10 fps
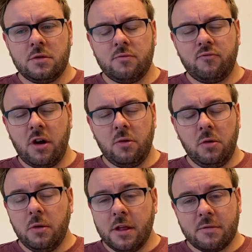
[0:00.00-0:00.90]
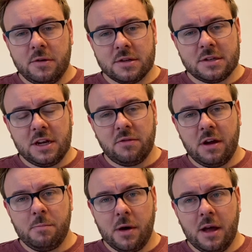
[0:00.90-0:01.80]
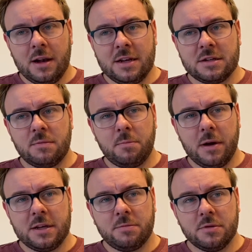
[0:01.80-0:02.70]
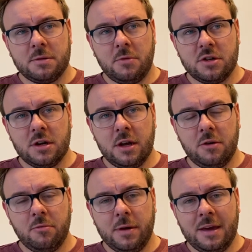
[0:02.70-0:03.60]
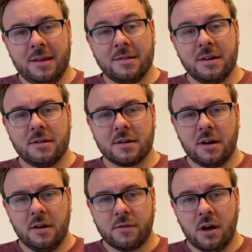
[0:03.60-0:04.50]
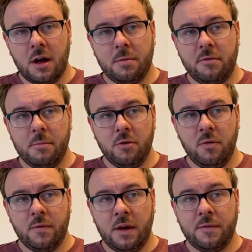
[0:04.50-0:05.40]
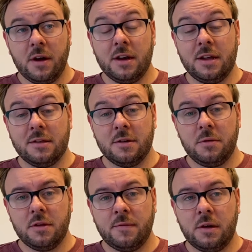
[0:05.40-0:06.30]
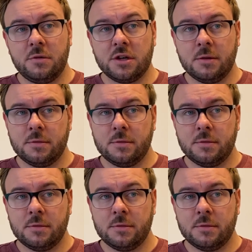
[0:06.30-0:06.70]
run all the way through to scenery, but at least if the baseboards are modular, it will be easier to kind of cut up and remove if I need to in the future.